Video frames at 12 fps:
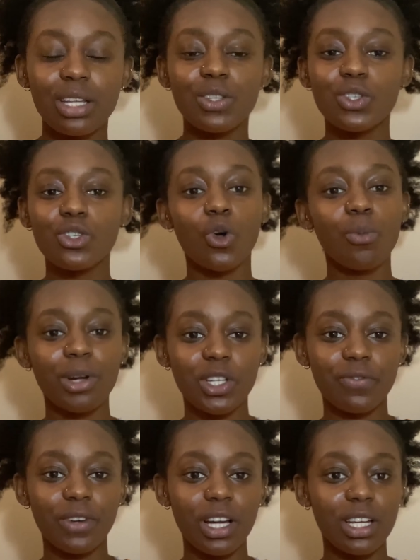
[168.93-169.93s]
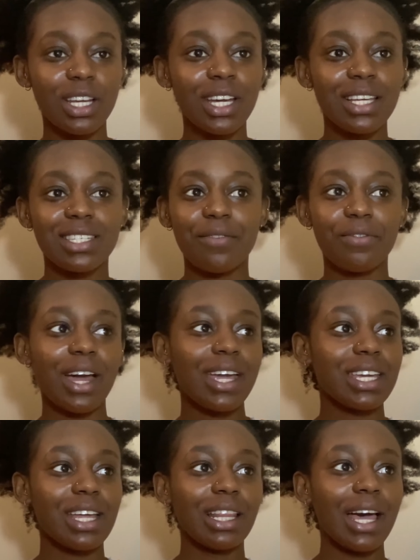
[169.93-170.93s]
It's so much fun. Steph and I
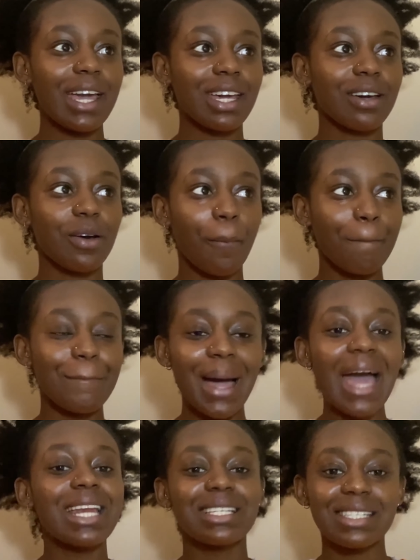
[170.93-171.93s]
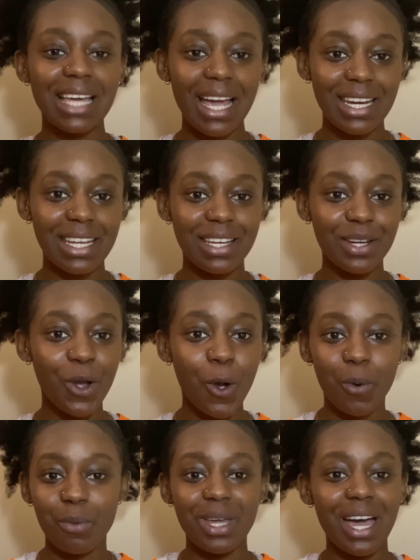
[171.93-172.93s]
get like mad excited
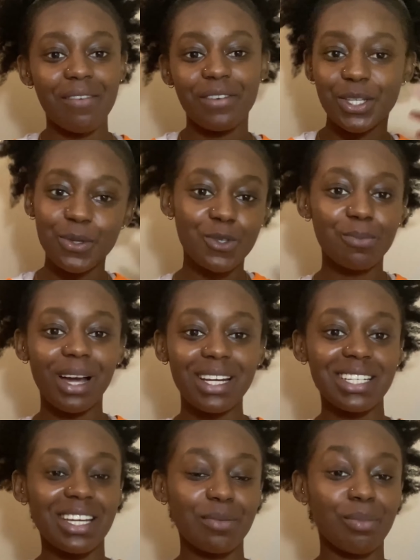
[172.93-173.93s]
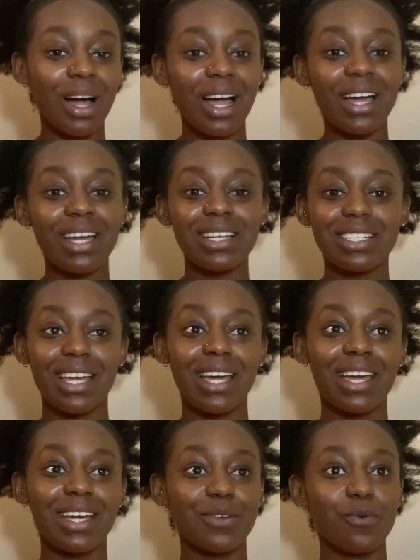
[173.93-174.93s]
when we have a YouTube idea in mind
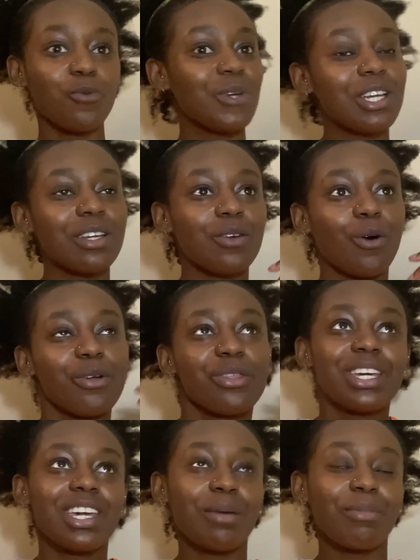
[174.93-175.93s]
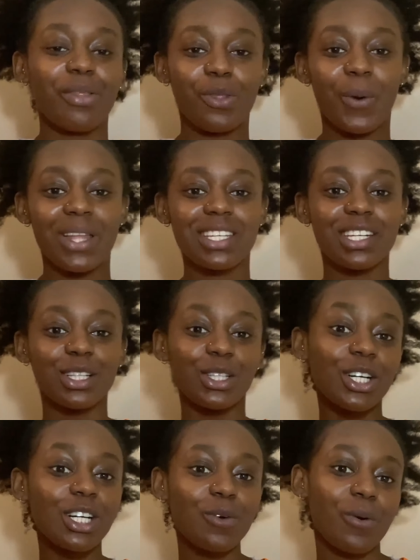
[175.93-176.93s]
and we are thinking about the way it's gonna
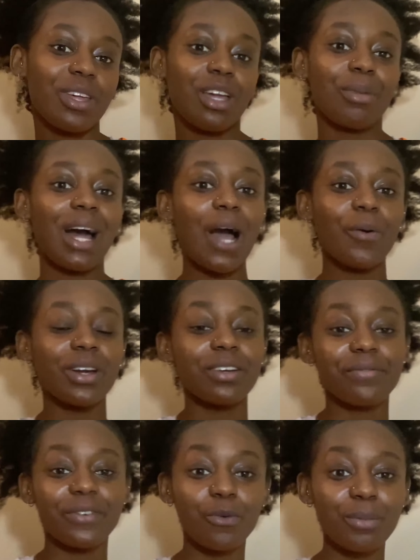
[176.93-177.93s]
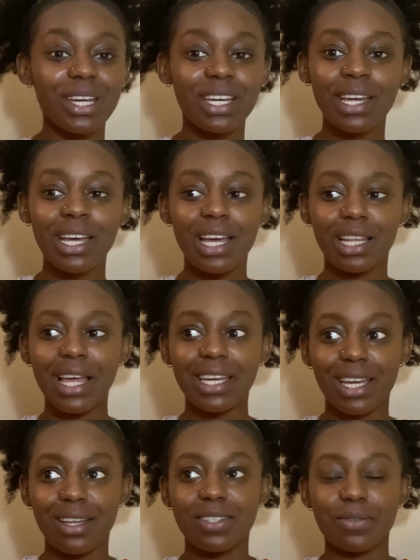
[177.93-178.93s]
look, we're thinking about how we're gonna film it.
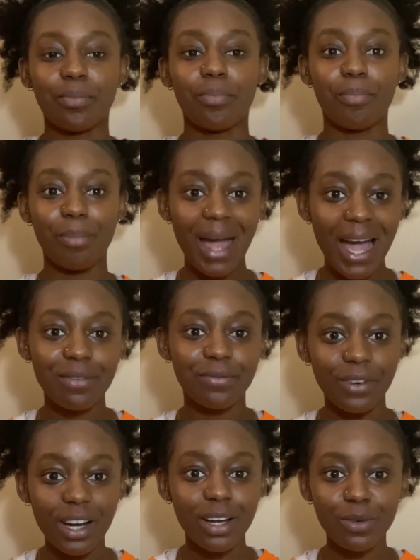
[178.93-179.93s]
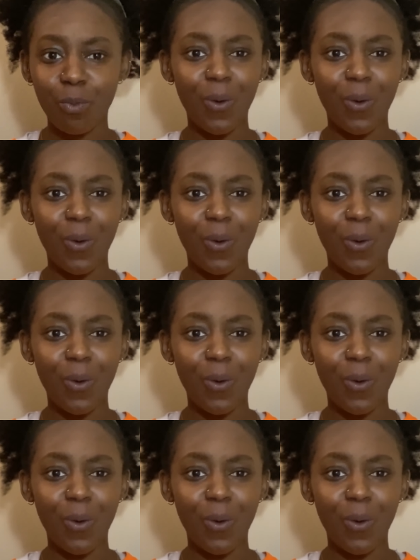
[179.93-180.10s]
Like, it's mad fun.